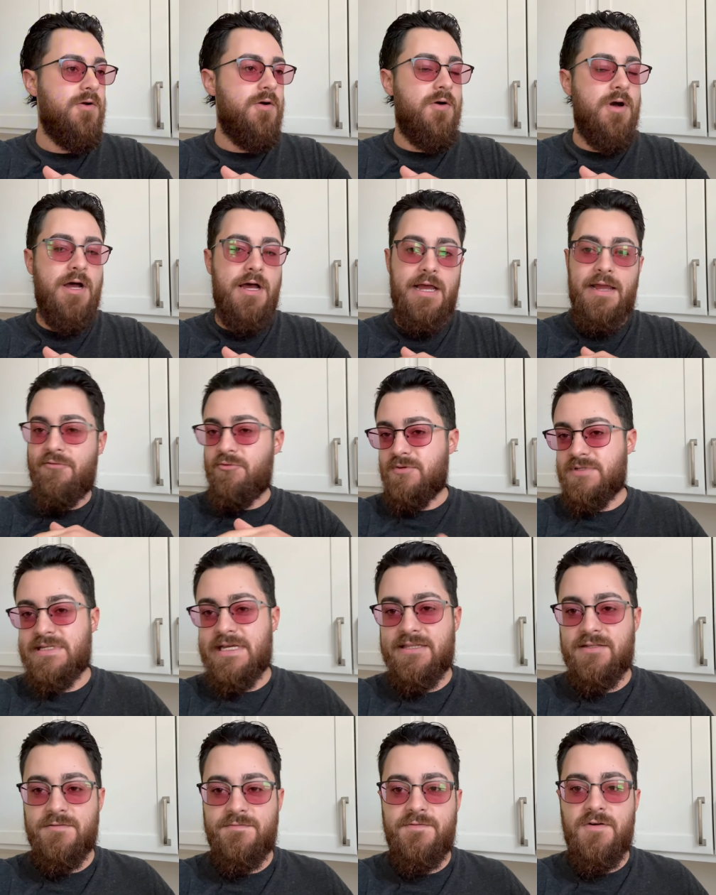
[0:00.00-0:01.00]
Uh, everyone's
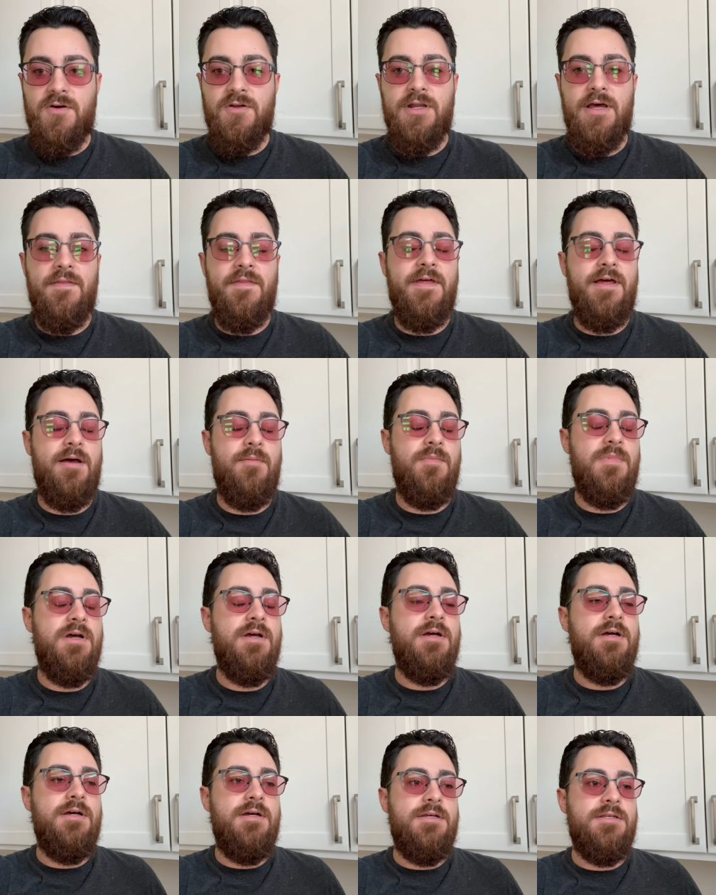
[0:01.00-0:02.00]
got their phone on them,
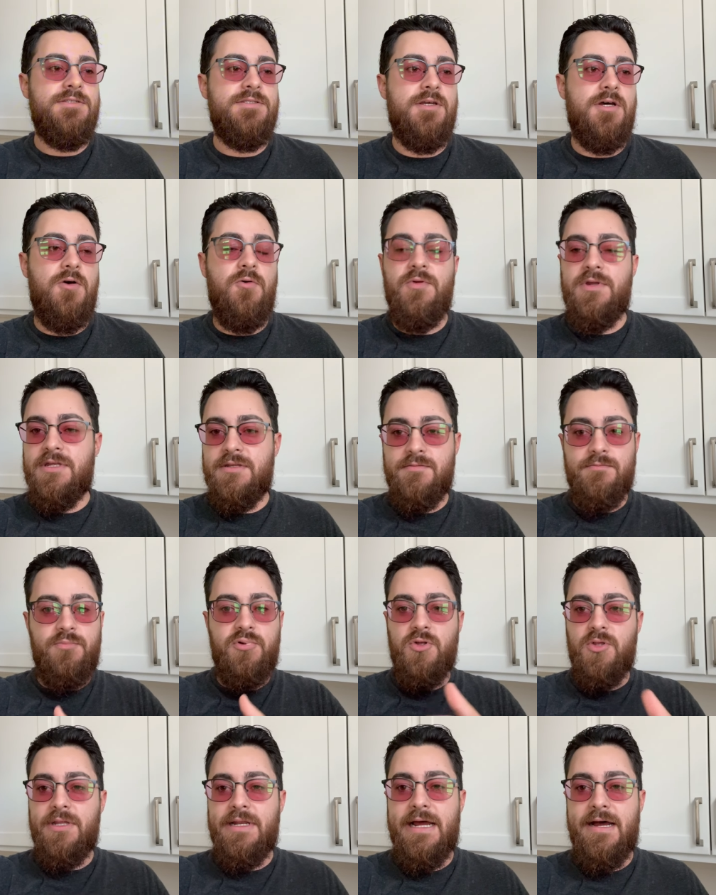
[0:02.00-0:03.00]
so we can
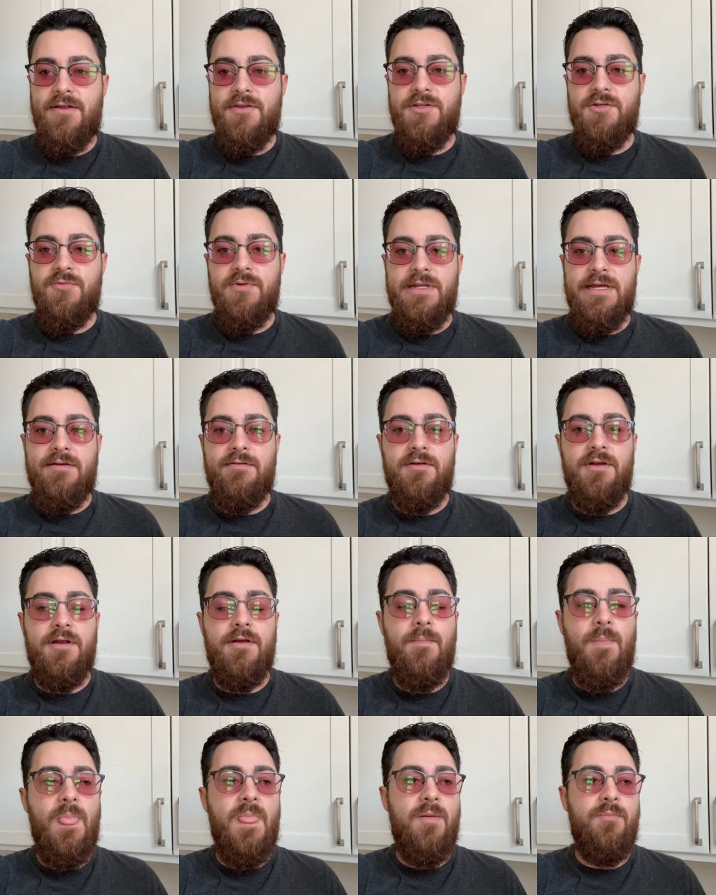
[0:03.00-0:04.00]
pull it out and do
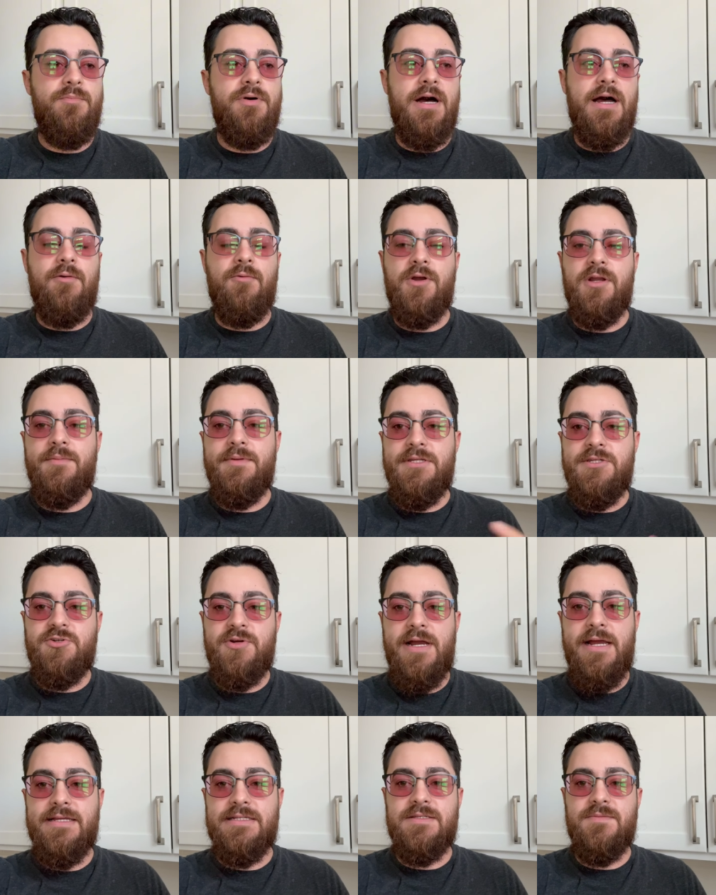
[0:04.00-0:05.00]
whatever. But we're gonna be
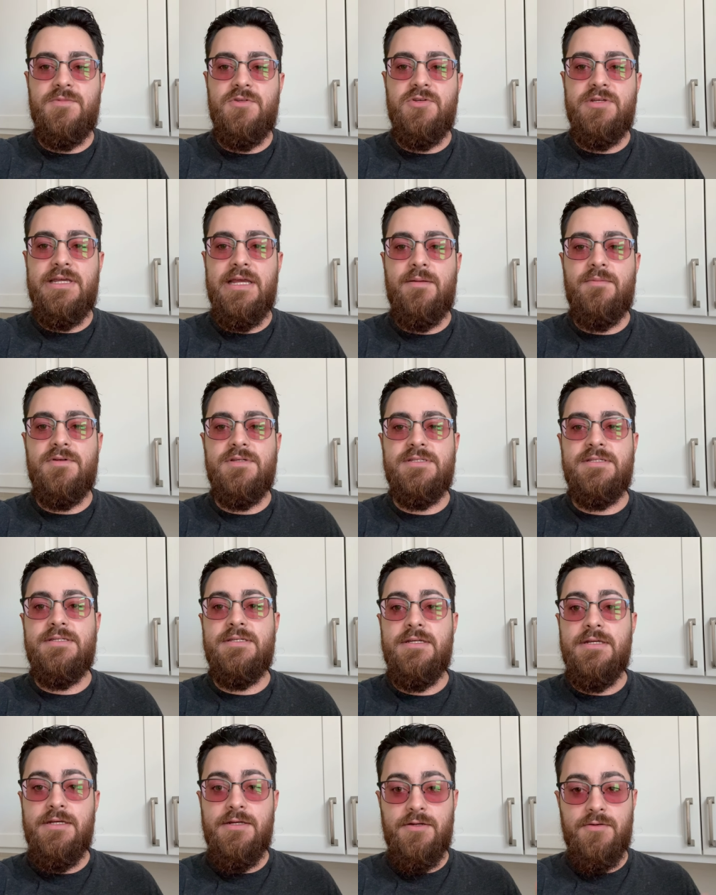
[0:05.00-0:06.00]
trying some new
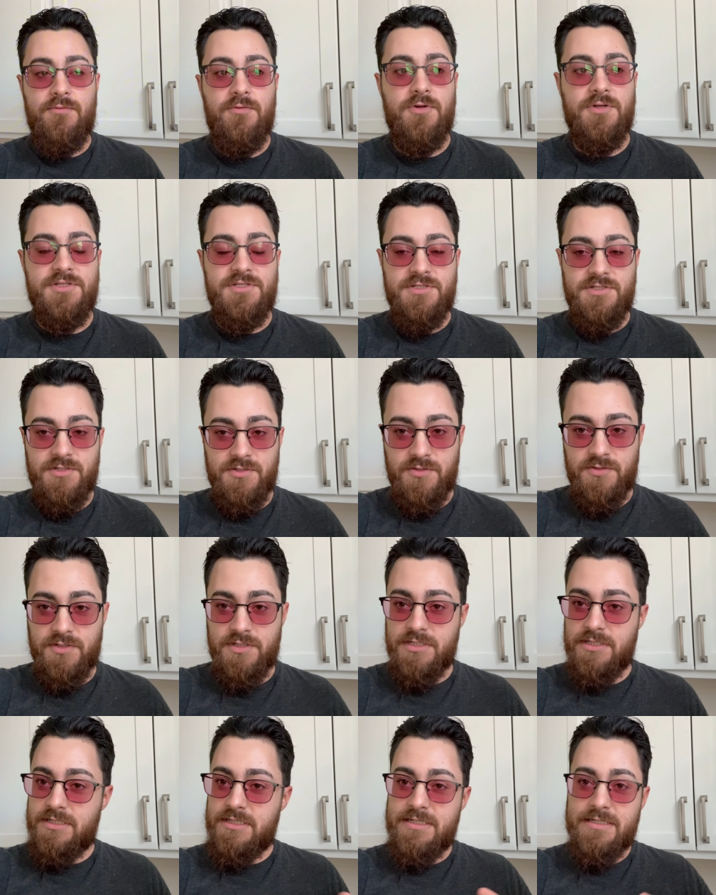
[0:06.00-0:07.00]
cameras real
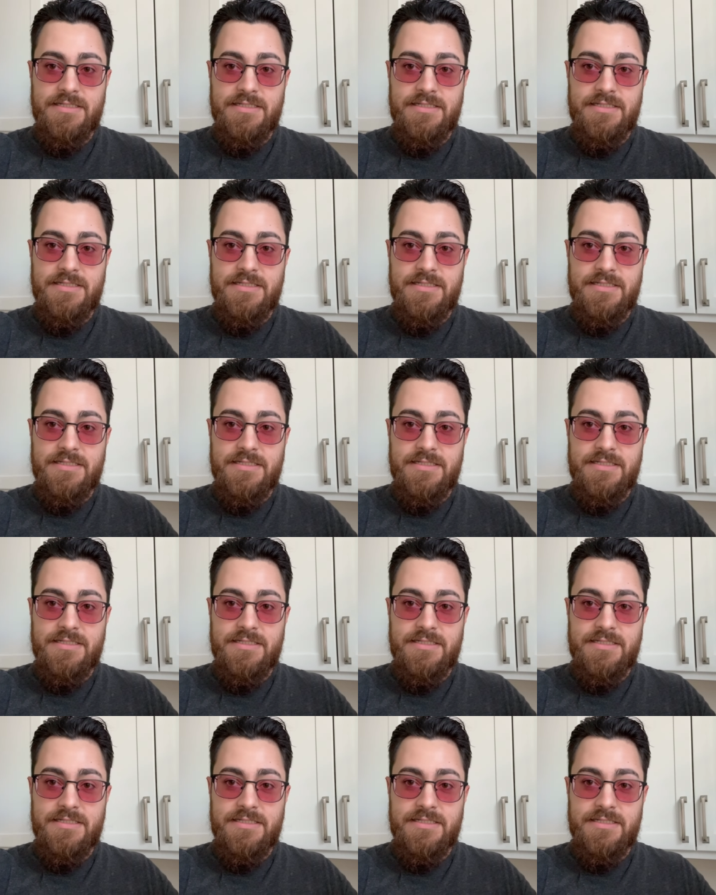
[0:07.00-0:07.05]
soon.